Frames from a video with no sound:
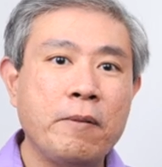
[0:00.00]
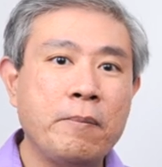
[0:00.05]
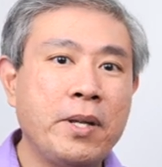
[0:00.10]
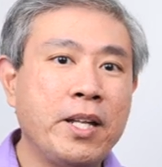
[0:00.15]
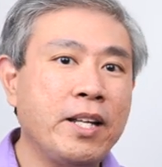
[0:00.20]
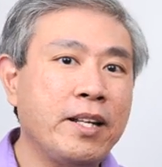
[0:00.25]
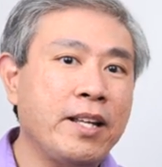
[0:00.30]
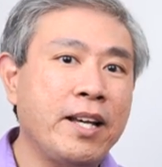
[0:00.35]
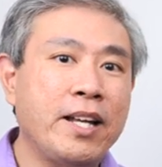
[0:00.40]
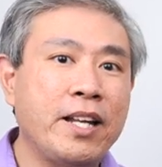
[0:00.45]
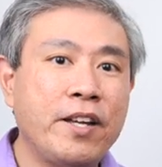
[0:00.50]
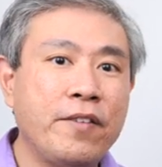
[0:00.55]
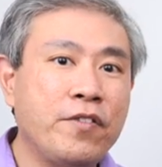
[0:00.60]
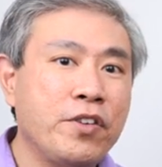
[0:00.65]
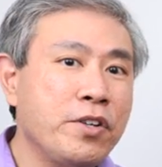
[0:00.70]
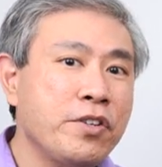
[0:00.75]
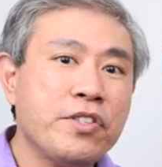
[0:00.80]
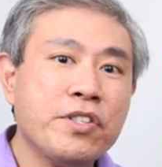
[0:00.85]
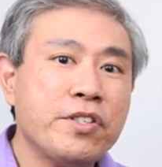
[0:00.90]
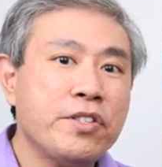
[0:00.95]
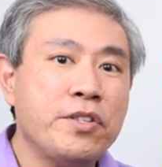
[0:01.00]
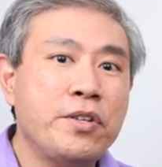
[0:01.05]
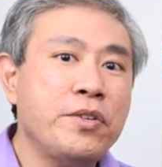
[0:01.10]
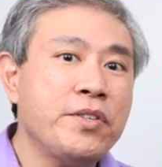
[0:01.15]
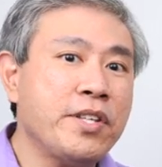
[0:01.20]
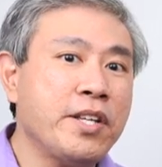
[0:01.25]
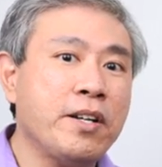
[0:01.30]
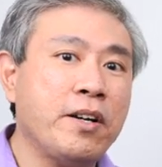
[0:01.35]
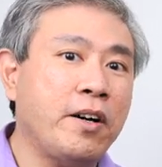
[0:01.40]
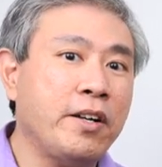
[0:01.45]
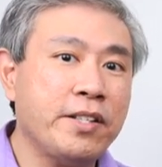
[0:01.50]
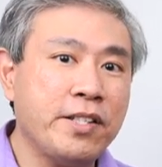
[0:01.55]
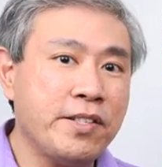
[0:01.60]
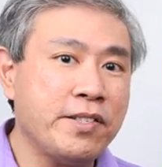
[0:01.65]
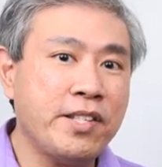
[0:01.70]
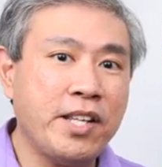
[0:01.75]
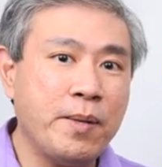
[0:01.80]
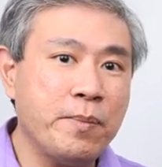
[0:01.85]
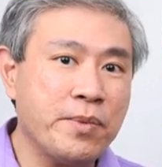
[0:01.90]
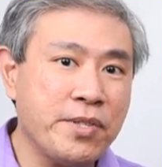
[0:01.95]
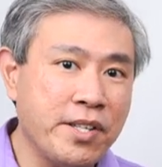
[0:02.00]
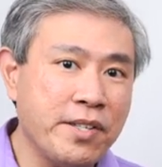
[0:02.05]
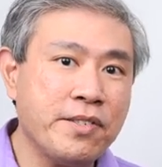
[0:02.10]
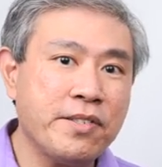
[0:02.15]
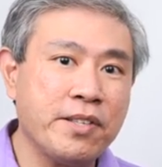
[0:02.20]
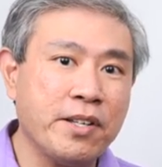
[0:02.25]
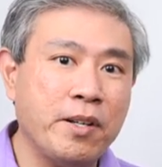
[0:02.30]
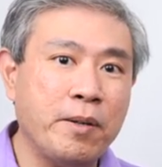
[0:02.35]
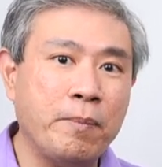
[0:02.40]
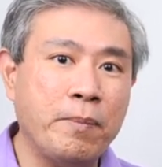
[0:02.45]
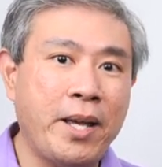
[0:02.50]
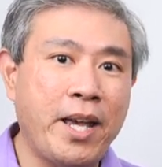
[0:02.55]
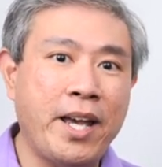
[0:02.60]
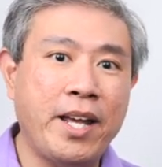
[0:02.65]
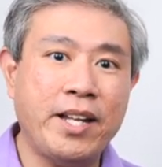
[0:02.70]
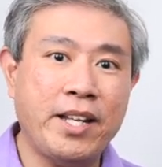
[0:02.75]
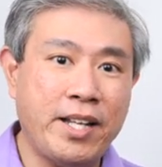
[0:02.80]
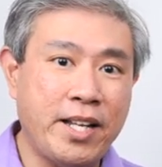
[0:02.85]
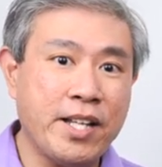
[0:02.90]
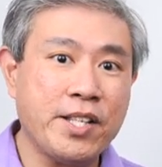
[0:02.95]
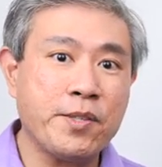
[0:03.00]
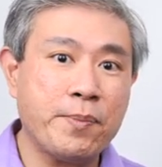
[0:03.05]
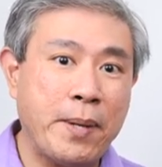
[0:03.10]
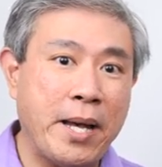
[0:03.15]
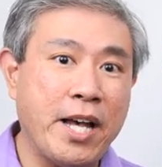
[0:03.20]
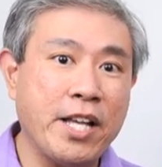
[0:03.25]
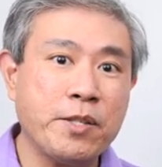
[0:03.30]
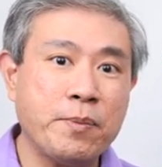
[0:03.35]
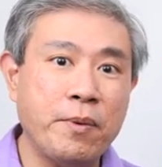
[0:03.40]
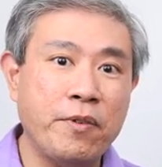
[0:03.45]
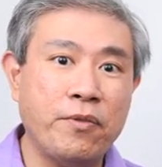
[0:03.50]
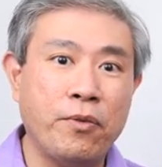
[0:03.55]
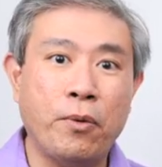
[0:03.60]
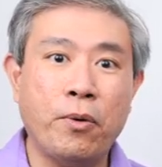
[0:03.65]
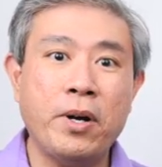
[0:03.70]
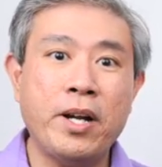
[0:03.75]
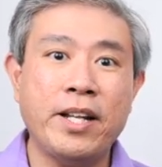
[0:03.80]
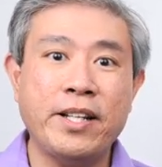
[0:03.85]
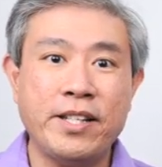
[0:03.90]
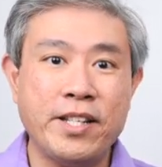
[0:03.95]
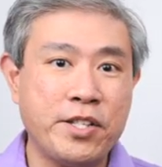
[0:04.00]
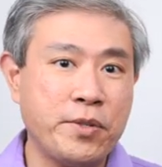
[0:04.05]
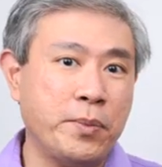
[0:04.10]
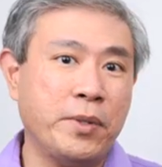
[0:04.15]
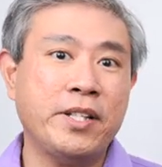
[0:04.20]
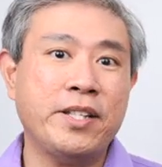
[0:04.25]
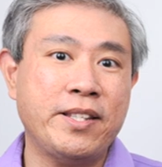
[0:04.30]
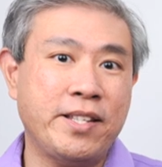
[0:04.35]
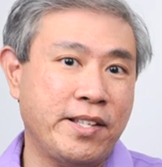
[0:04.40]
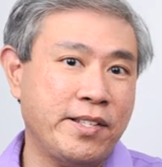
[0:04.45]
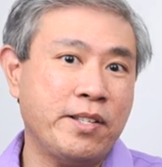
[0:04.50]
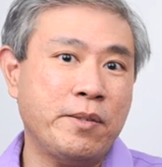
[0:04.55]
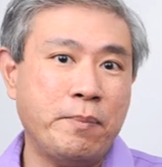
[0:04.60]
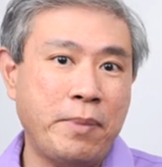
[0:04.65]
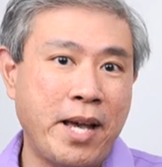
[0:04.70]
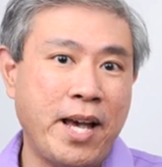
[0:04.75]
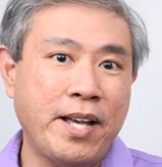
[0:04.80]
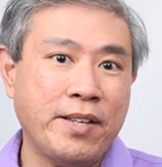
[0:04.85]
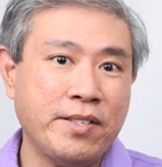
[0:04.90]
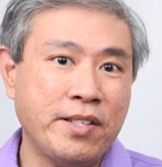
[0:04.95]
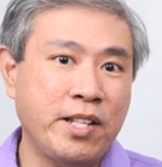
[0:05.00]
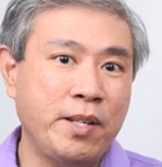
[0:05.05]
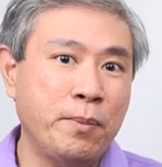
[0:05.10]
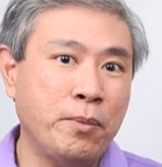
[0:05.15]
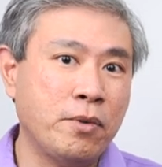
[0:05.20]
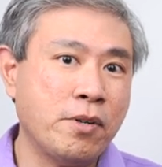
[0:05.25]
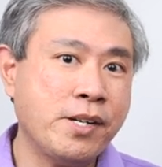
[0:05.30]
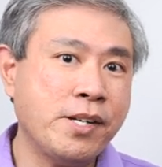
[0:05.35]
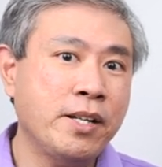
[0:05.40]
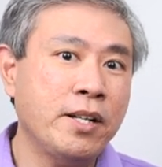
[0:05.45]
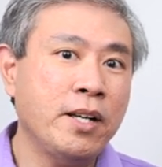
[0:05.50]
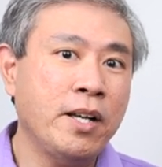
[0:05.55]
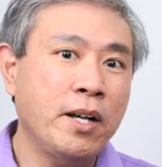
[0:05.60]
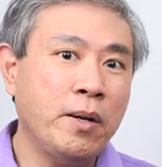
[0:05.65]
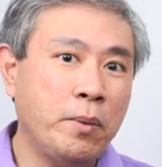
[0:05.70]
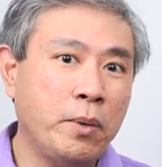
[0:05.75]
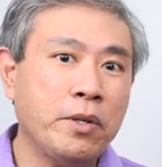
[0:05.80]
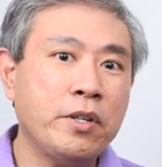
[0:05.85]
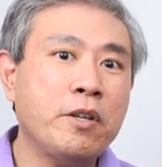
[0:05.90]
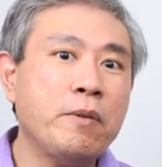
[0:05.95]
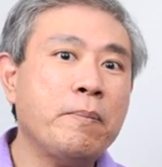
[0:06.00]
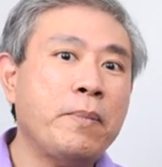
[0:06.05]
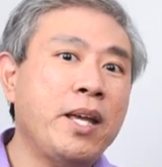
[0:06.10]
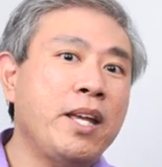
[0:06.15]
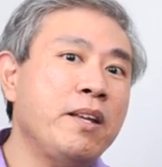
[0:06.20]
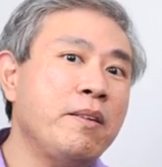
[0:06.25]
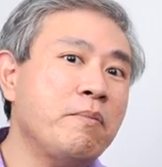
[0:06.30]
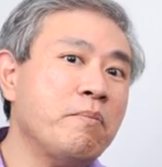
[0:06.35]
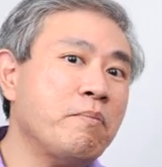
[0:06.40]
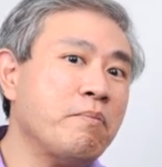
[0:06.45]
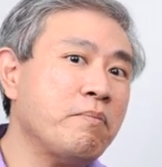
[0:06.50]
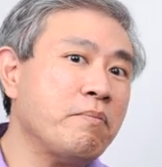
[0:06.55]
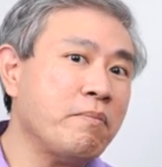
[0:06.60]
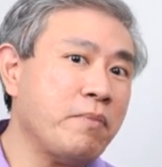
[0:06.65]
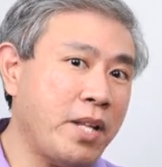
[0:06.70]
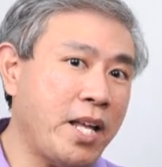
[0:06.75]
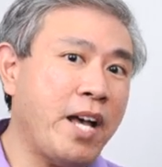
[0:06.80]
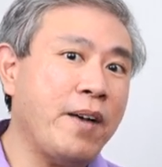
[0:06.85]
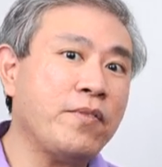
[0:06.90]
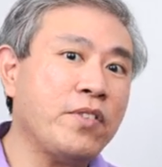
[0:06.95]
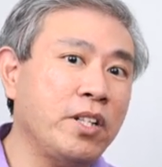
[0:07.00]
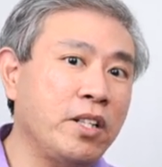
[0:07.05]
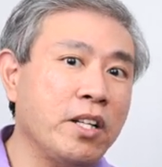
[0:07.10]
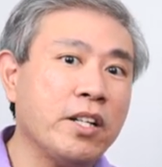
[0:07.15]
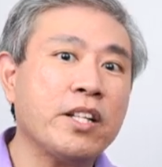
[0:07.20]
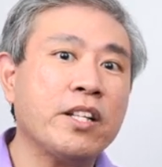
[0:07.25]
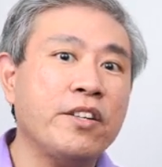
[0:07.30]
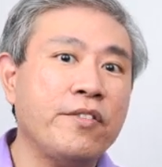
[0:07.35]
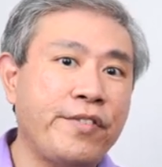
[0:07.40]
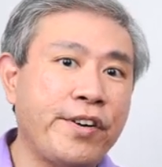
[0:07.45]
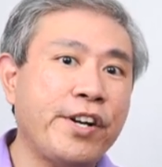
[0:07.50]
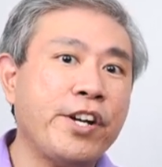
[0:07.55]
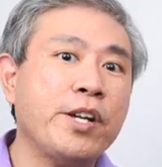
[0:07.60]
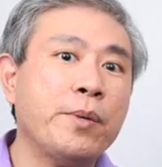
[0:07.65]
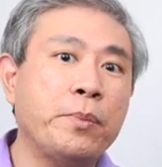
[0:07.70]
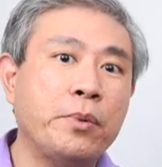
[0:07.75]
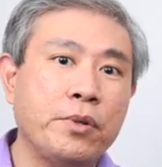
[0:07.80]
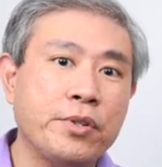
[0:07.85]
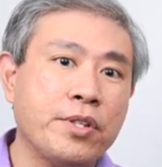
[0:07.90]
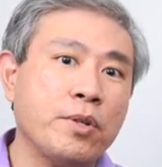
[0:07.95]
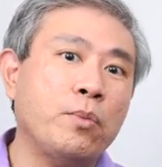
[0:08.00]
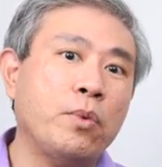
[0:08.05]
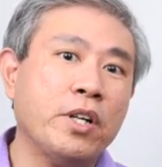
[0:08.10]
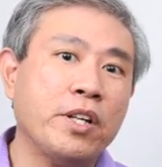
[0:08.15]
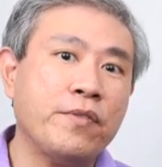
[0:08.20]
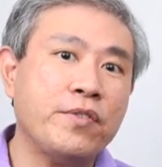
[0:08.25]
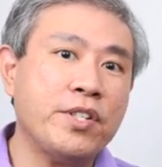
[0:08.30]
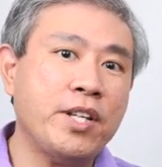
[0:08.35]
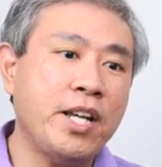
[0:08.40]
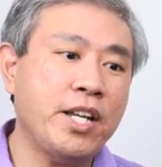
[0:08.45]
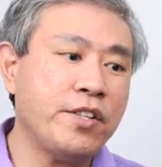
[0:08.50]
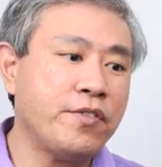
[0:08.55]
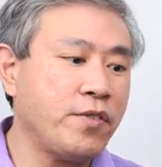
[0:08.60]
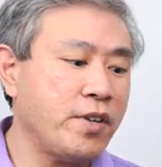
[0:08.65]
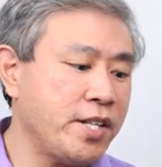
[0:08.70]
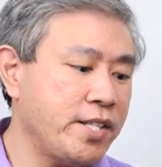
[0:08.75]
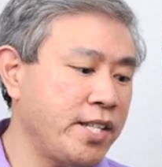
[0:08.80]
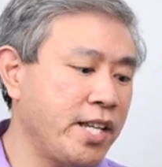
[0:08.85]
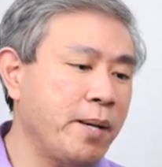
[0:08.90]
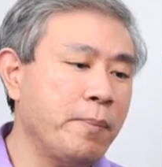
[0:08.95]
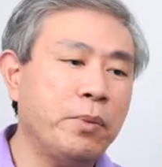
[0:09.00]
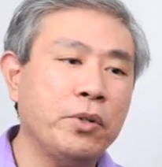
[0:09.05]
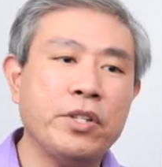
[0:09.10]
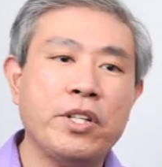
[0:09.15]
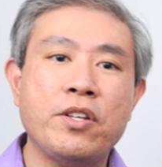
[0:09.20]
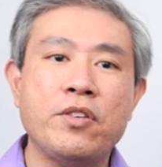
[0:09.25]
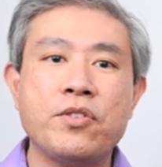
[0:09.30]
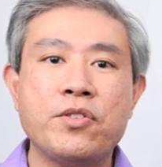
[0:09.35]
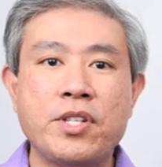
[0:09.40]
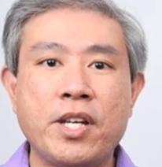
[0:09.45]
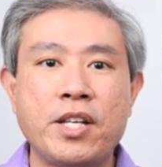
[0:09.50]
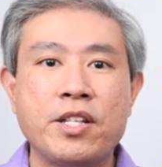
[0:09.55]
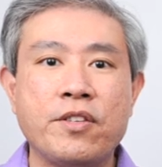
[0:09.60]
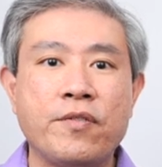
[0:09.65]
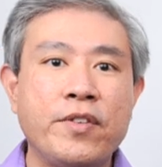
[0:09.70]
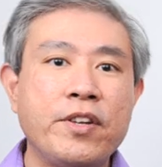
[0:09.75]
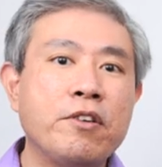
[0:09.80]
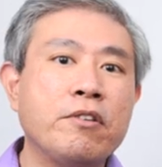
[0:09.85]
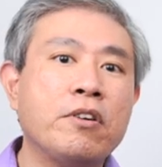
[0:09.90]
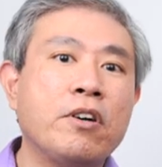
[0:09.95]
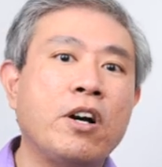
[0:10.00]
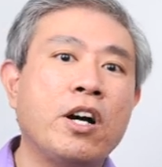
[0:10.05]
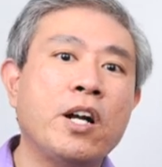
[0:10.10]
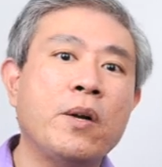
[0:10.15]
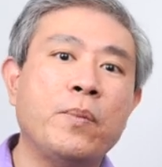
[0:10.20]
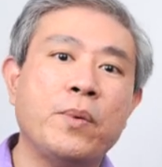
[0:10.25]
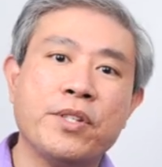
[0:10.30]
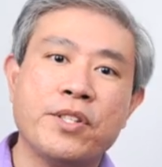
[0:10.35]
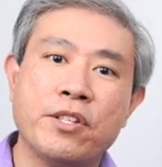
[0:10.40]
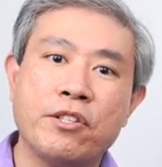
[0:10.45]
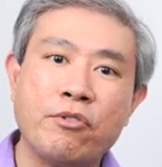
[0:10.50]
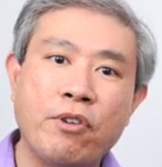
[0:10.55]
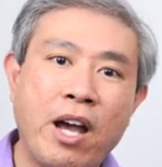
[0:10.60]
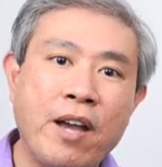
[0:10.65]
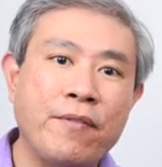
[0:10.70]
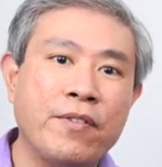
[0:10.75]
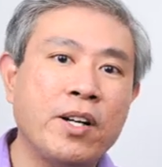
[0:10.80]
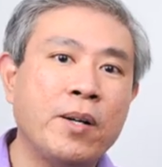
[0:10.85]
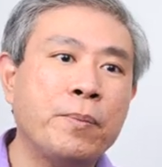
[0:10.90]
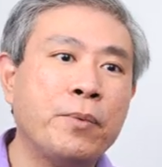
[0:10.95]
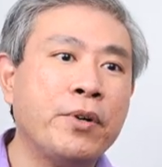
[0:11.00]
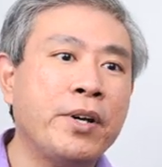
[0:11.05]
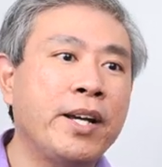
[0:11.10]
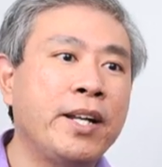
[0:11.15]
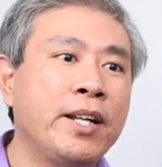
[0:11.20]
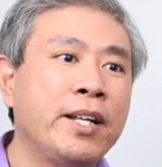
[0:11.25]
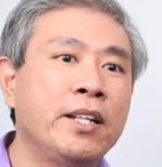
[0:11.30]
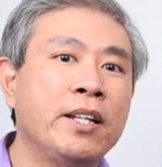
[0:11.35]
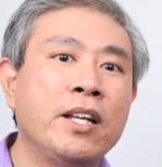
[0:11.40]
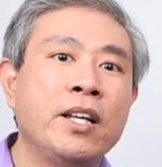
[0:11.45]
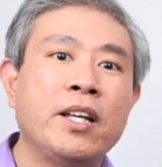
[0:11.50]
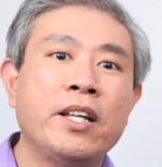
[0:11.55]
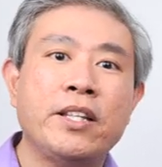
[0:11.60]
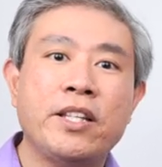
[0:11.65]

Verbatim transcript: Meaning that if you're just using on the same system and it has passed before and this one doesn't pass anymore, well, you may have to look at the variables and what have changed. For example, did you change the video card? Was the driver upgraded?